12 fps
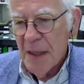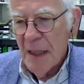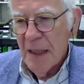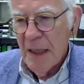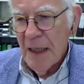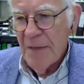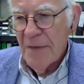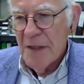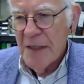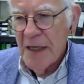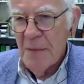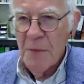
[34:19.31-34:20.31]
they have the
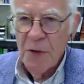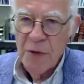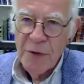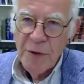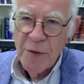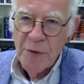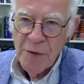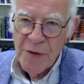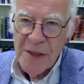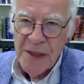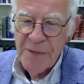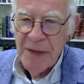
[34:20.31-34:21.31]
same moral
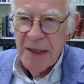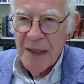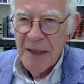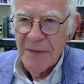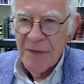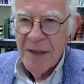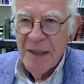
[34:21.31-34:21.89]
rules as we have.